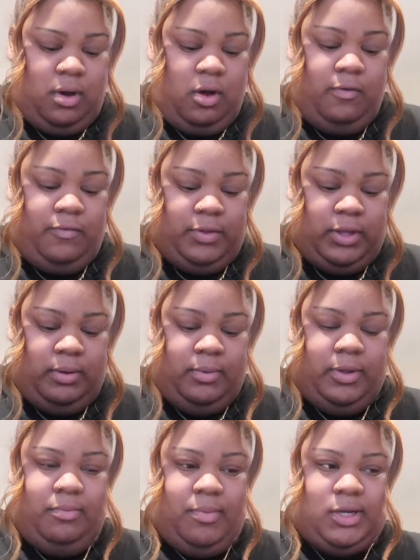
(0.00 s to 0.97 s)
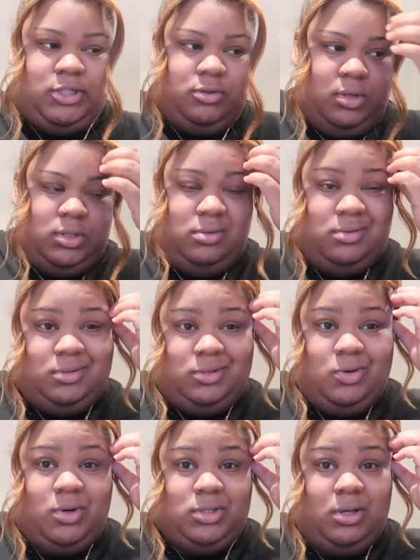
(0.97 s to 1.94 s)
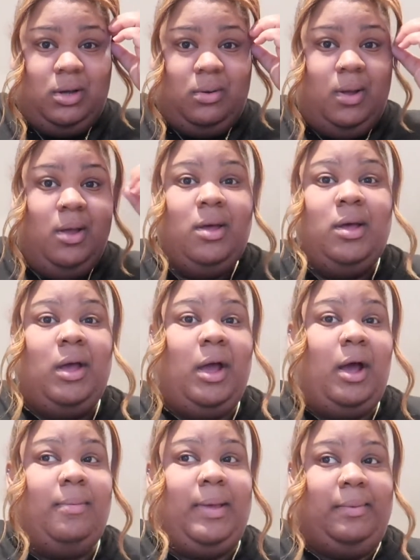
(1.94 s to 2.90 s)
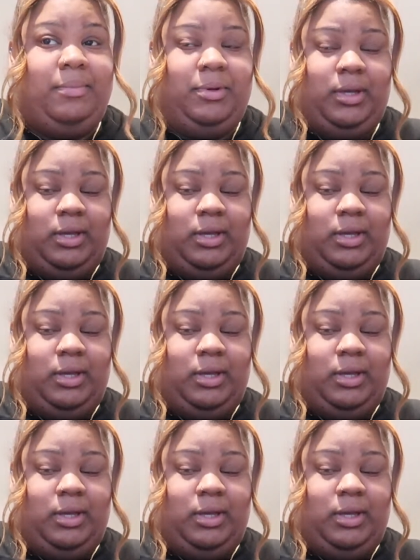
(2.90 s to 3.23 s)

hopefully with my short torso, I'll be able to